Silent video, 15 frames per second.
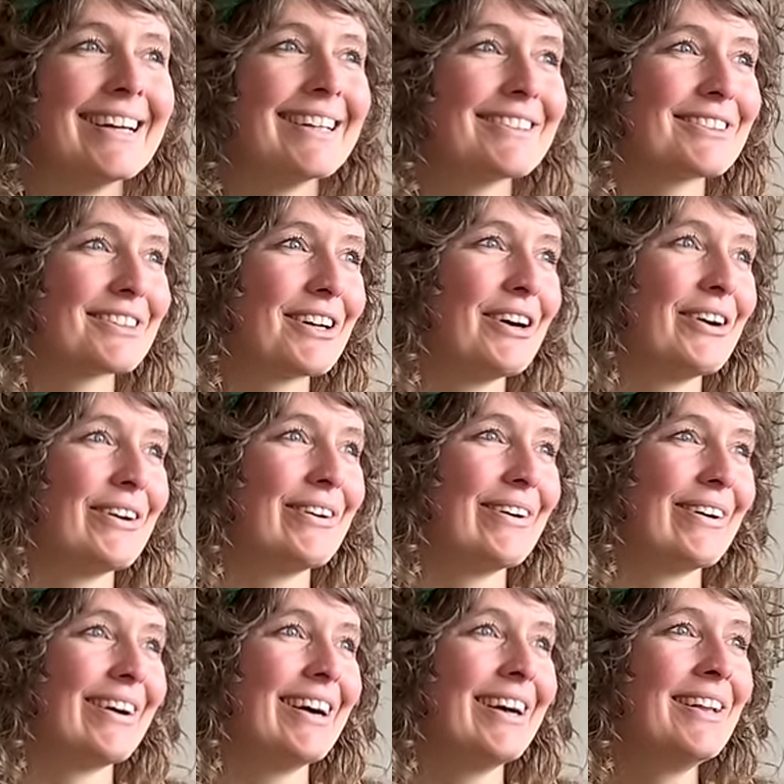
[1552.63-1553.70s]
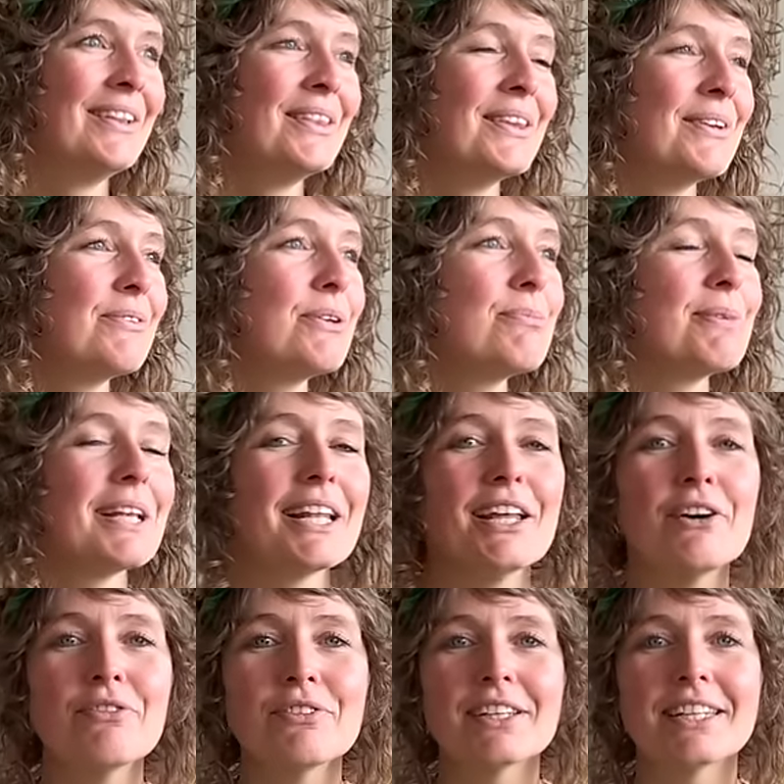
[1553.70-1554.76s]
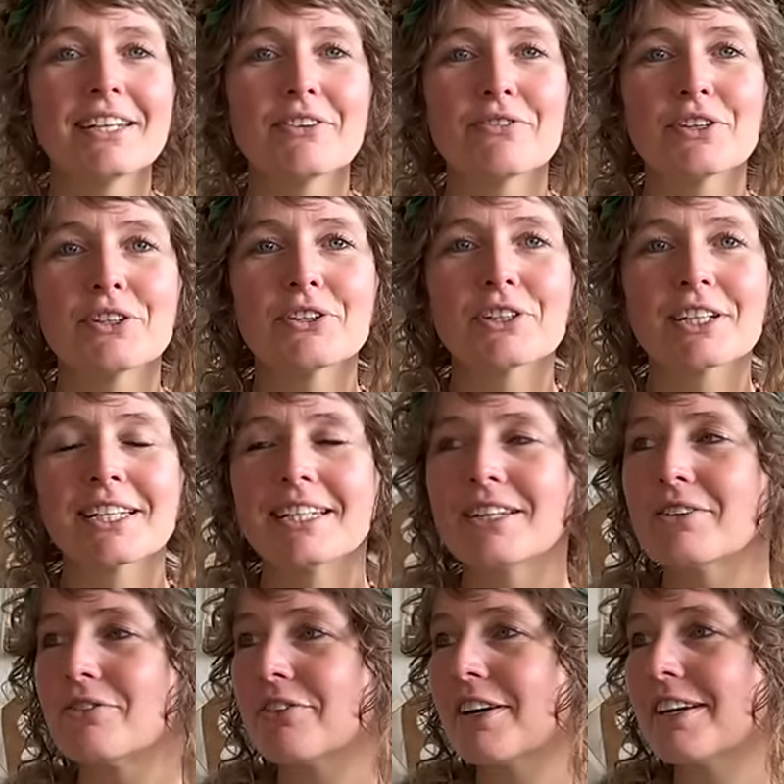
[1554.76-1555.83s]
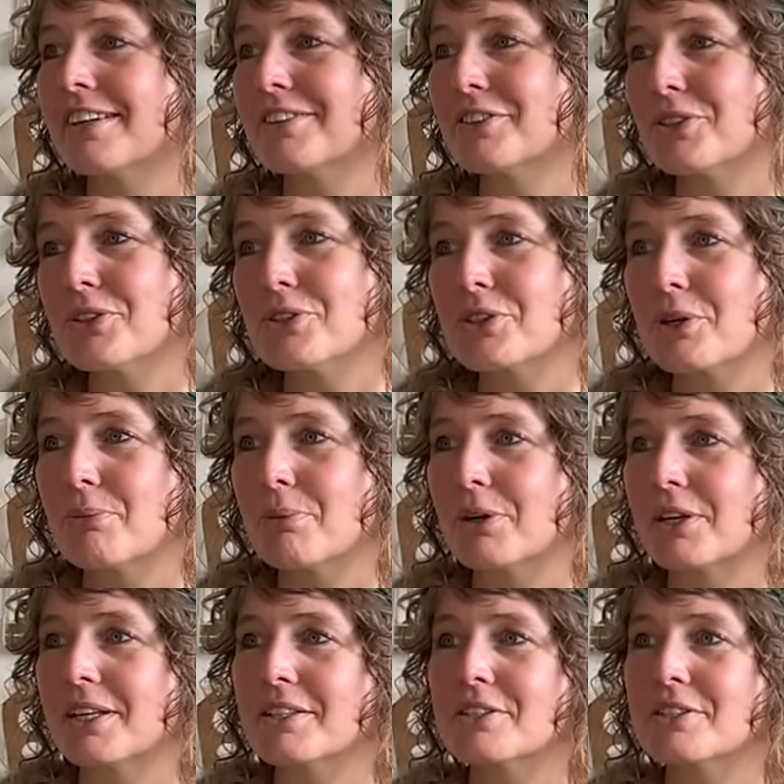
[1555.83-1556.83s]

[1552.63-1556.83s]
So it would be lovely if your cleaning fire is also burning.